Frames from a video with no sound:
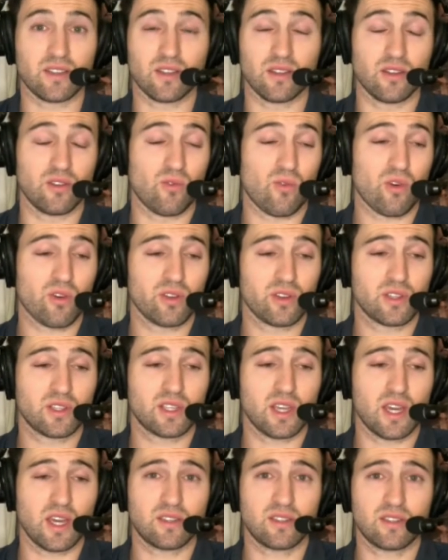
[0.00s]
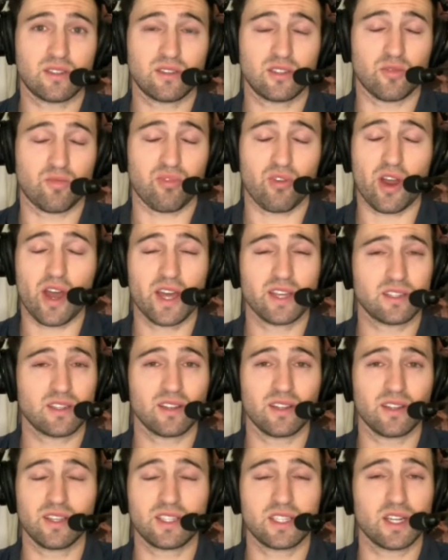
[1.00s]
And the New Orleans Saints
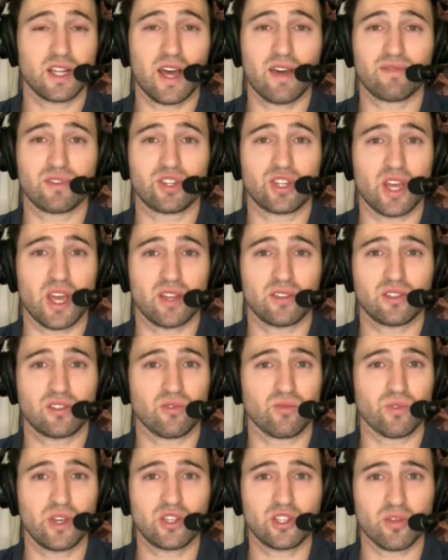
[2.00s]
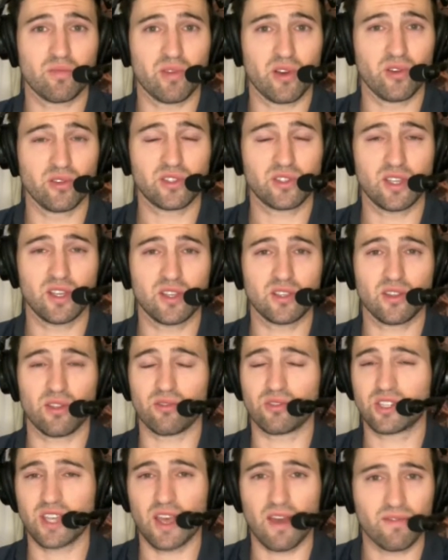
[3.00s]
surprisingly still have a chance to reach the postseason. They're
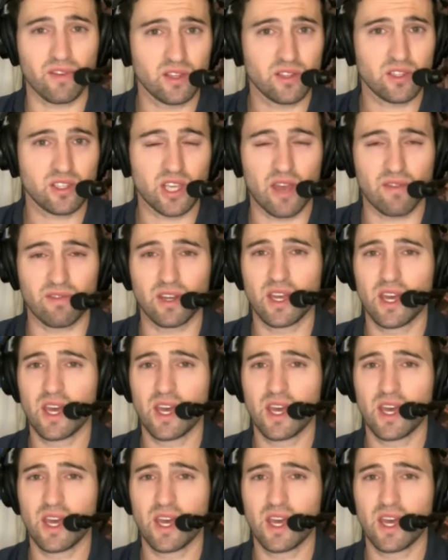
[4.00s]
seven and seven,